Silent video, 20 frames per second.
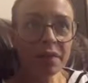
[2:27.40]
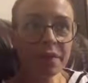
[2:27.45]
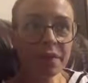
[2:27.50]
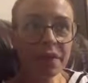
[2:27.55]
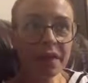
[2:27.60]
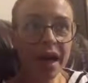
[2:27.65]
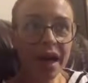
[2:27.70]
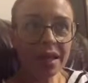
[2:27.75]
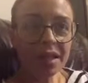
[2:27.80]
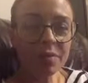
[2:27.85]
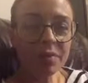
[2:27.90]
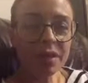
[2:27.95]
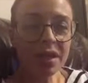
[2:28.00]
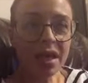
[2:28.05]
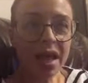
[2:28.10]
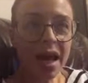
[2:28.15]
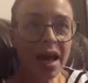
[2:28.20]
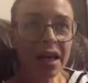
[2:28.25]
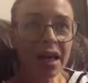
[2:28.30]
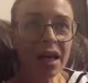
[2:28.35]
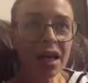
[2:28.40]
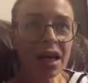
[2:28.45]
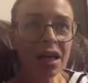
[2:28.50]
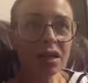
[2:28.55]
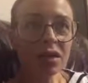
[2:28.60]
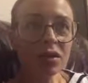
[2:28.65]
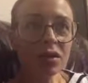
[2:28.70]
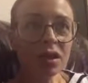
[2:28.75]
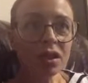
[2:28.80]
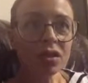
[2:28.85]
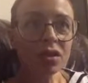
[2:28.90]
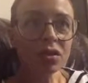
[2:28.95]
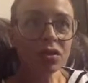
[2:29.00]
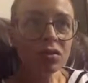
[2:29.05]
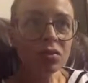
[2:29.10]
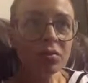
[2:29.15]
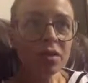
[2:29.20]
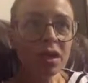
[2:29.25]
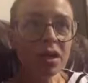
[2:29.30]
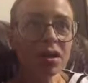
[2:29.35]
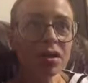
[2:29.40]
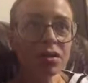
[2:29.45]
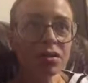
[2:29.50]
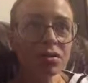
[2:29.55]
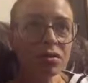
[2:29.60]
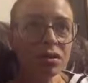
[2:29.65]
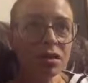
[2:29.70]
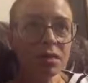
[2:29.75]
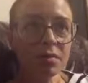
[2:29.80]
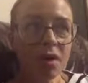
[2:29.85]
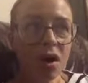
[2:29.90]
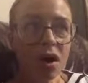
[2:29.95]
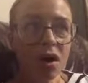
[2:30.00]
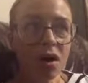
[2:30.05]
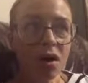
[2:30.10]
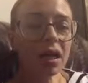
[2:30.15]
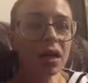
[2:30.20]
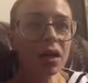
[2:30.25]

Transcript: that's been nagging on you that's too big or too small.